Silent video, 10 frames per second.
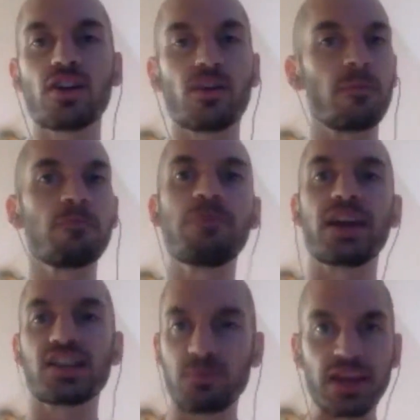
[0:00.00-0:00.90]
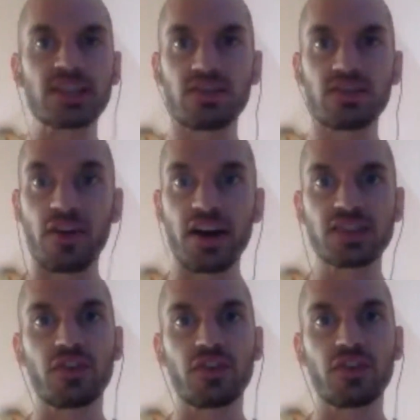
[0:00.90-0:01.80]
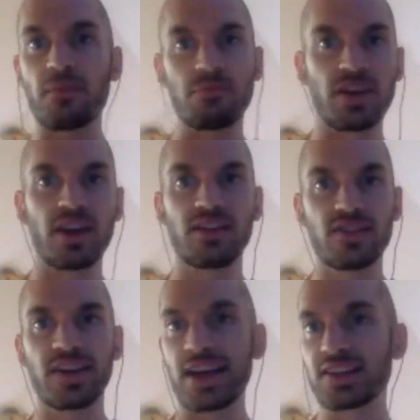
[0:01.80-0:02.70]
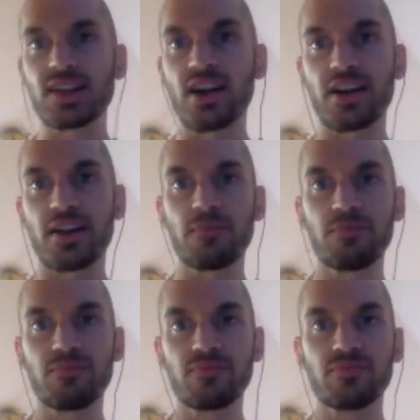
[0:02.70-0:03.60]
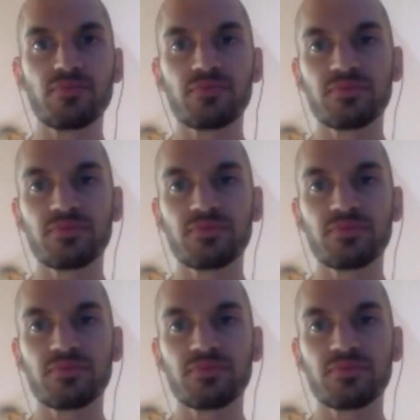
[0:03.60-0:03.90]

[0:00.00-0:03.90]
what would your biggest piece of advice for them be to get started?